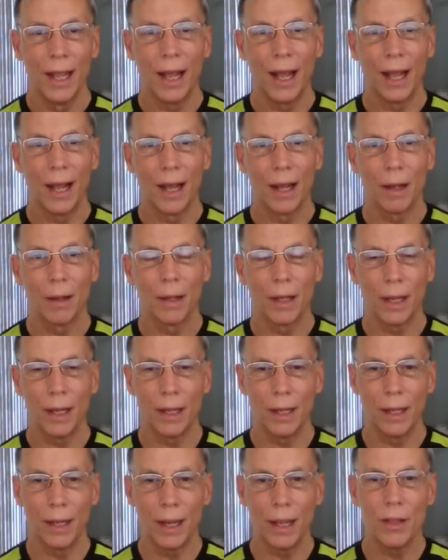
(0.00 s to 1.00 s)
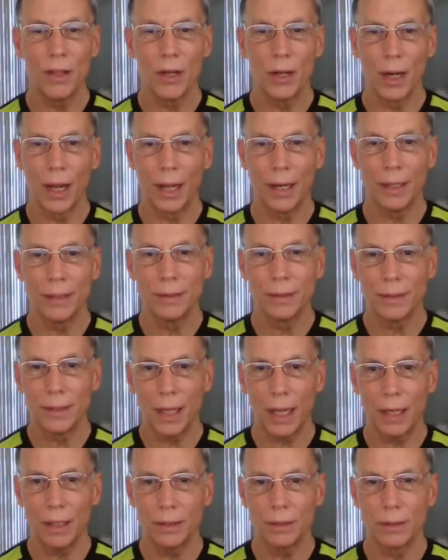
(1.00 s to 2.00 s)
Uh, in, in, the United
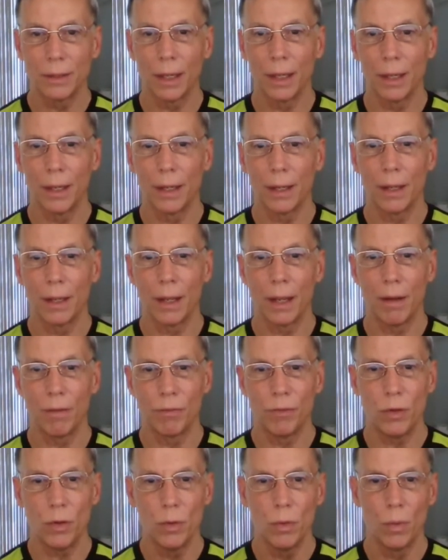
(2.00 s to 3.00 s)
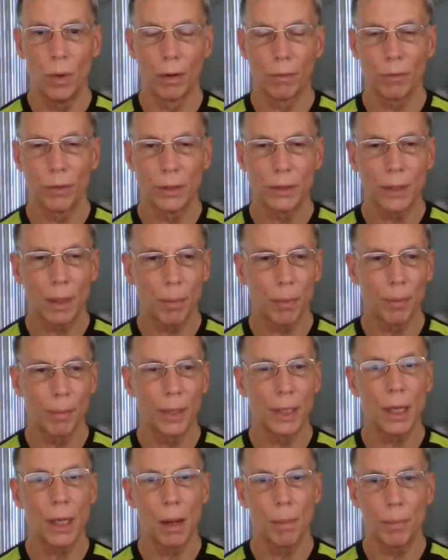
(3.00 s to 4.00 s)
States, uh, if you work for a
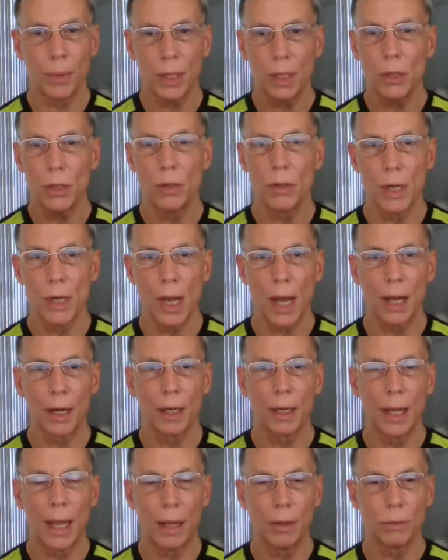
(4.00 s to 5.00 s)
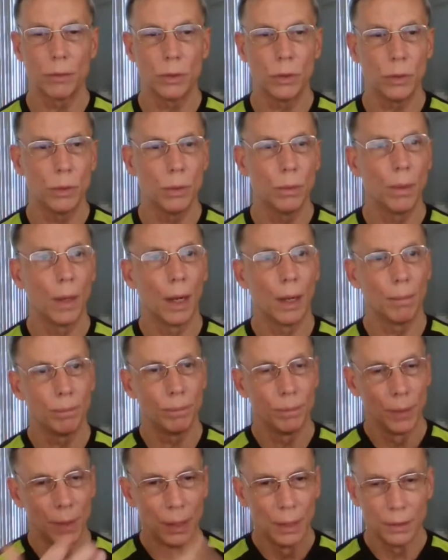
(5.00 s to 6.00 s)
supplement company, you're not allowed to um,